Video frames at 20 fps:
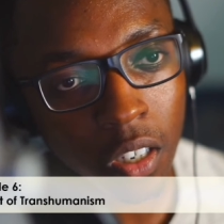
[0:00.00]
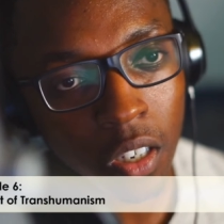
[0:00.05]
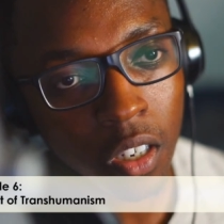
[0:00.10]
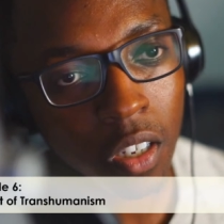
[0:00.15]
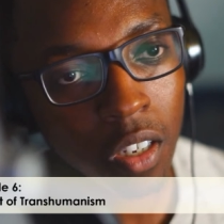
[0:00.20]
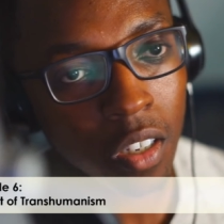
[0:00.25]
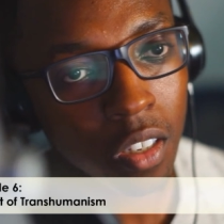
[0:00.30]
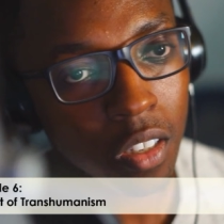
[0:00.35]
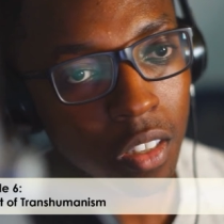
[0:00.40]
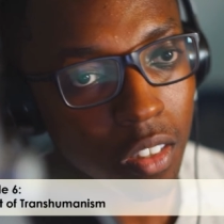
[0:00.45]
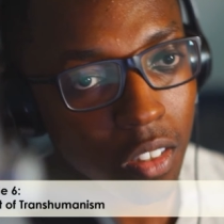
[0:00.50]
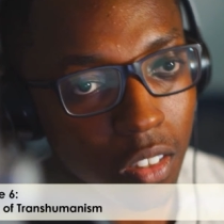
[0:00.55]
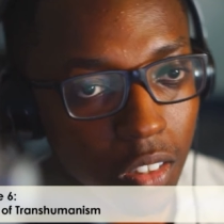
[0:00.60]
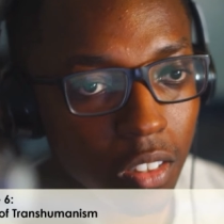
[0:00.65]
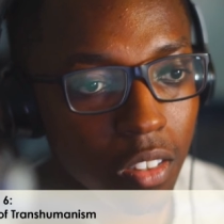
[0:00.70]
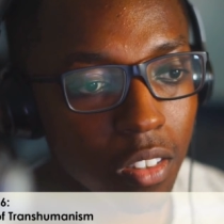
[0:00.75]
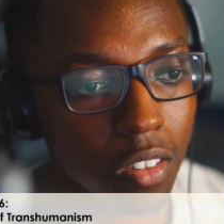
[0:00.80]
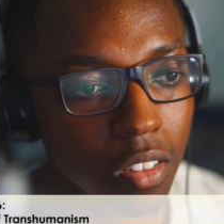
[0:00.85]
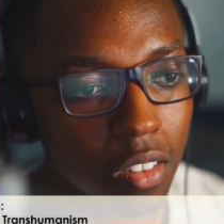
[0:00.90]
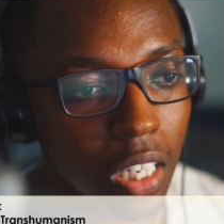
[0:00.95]
That's why we
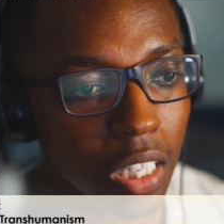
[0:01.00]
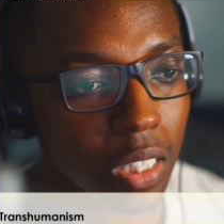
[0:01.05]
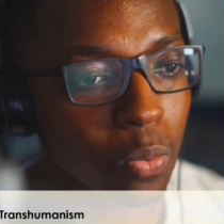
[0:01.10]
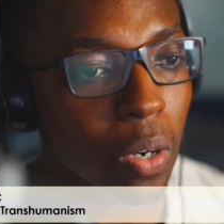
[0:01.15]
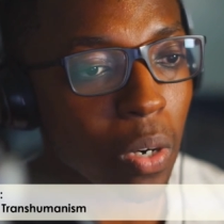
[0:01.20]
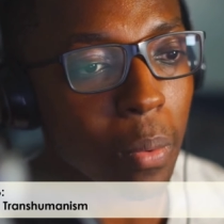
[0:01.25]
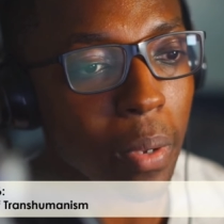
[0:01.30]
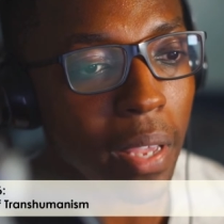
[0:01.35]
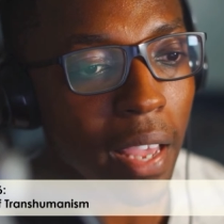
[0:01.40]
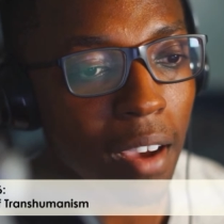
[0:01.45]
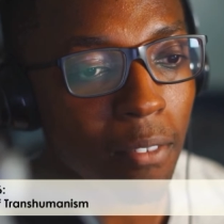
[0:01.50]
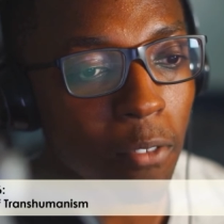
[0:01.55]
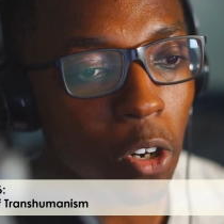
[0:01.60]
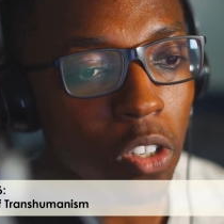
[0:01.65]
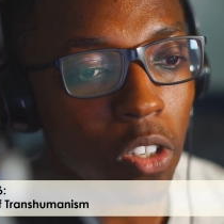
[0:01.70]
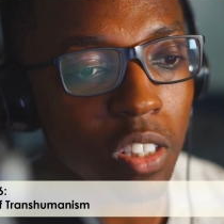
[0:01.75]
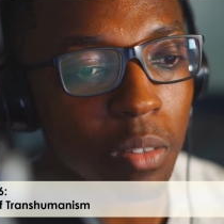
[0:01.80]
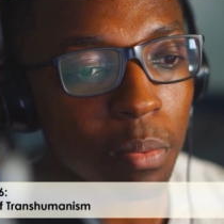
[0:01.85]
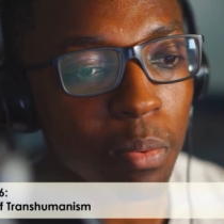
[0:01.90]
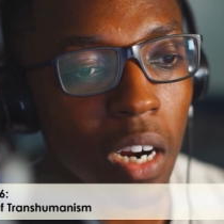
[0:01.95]
have all these problems.
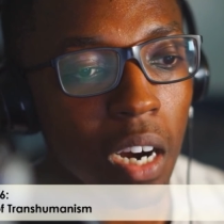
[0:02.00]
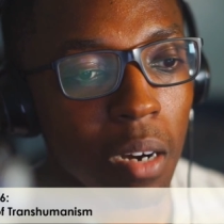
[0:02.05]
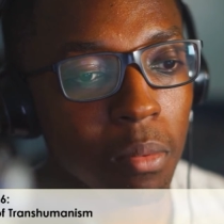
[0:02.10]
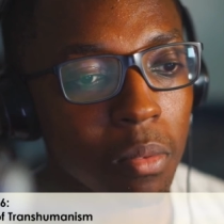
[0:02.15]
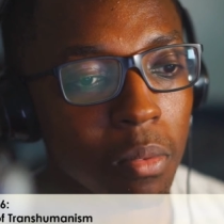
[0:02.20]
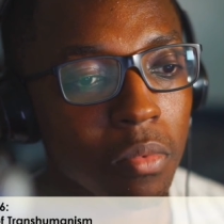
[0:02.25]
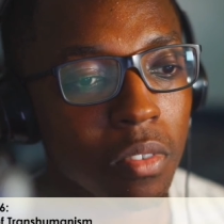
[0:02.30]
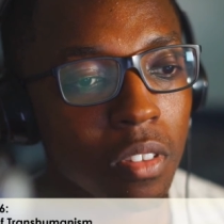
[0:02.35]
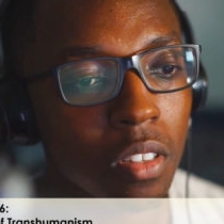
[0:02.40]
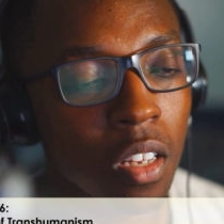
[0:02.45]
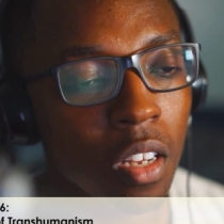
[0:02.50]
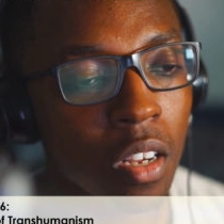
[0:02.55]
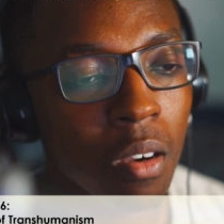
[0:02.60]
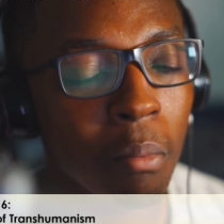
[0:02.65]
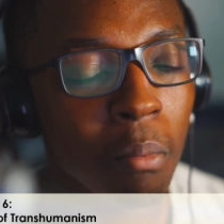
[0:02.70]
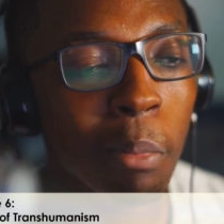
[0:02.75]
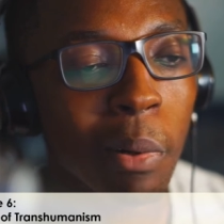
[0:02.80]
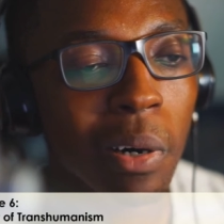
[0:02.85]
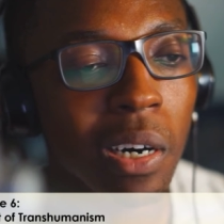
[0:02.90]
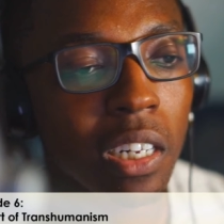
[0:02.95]
But
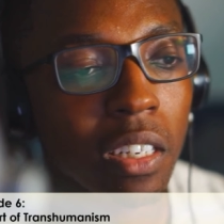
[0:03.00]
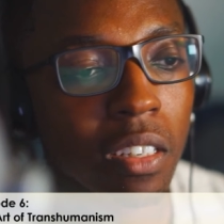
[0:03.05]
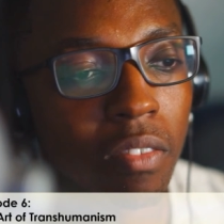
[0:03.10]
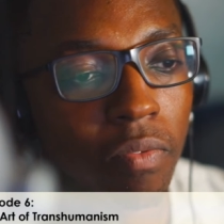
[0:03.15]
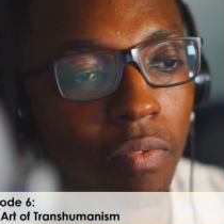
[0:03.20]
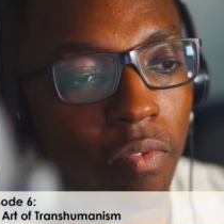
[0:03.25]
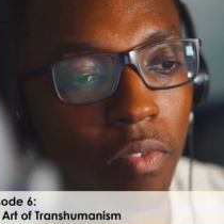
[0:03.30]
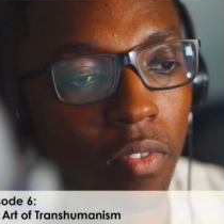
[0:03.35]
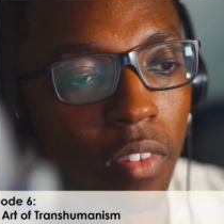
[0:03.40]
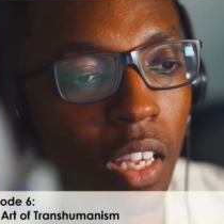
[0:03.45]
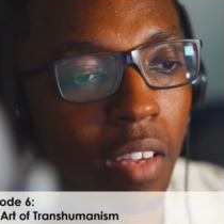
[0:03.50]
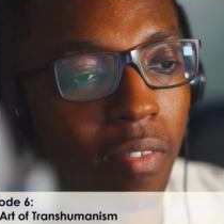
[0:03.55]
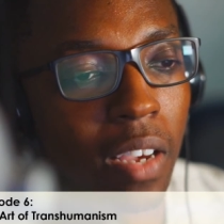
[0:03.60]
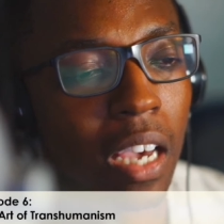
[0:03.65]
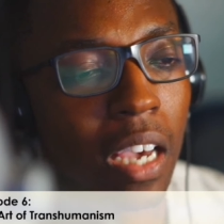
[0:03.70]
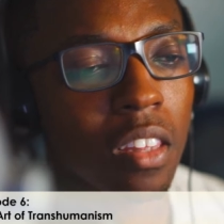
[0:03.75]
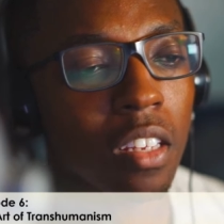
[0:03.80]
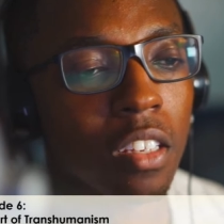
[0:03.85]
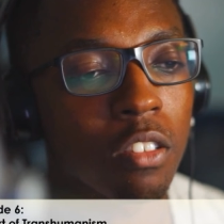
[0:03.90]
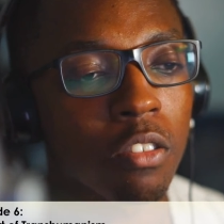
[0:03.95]
if ethics grew,
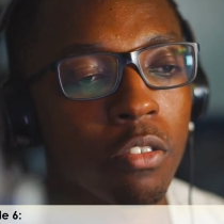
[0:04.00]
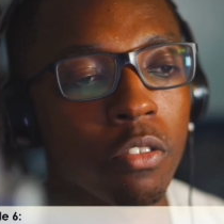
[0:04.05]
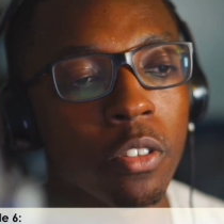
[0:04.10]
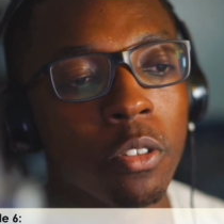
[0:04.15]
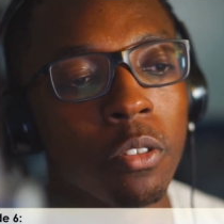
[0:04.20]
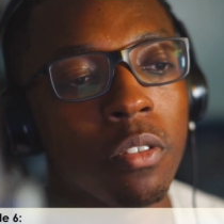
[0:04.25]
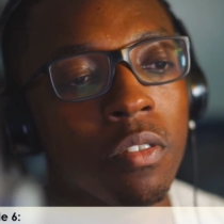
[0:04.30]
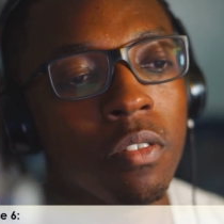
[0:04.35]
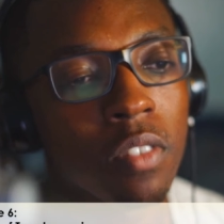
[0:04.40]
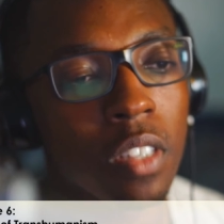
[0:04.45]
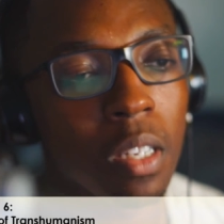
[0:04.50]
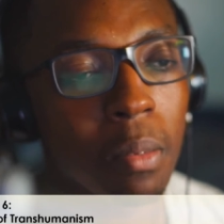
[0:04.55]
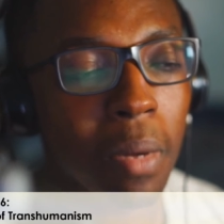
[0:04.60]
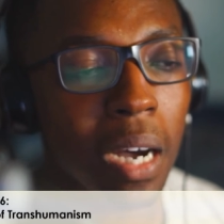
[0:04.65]
in my opinion,